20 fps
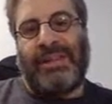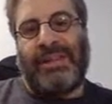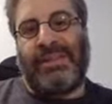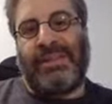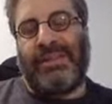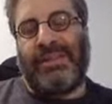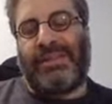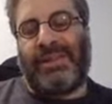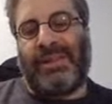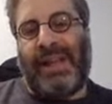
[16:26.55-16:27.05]

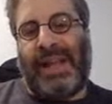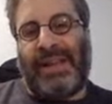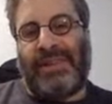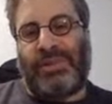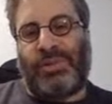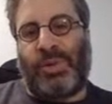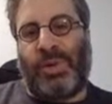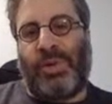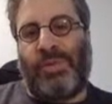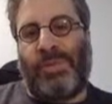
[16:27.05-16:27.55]
The
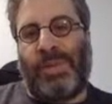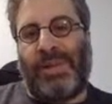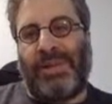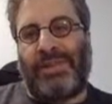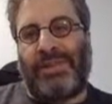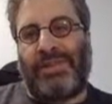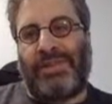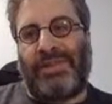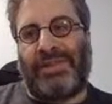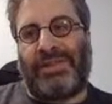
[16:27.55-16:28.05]
last 12
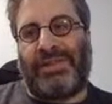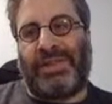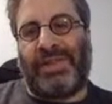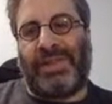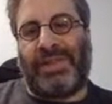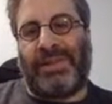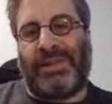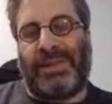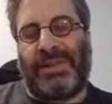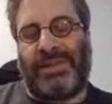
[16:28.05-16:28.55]
months
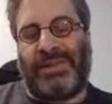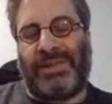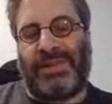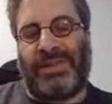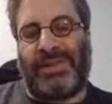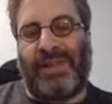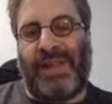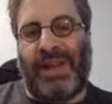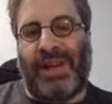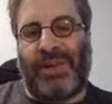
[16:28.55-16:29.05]
has seen
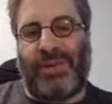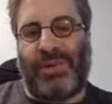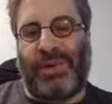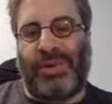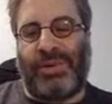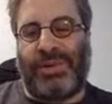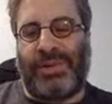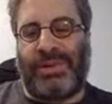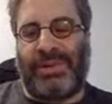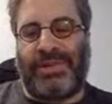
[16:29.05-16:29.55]
a lot of
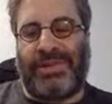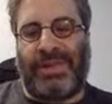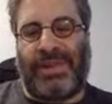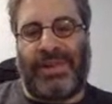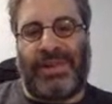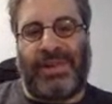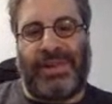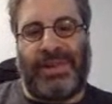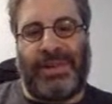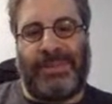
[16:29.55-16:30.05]
growth in this
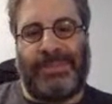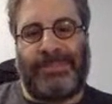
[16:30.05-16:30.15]
area.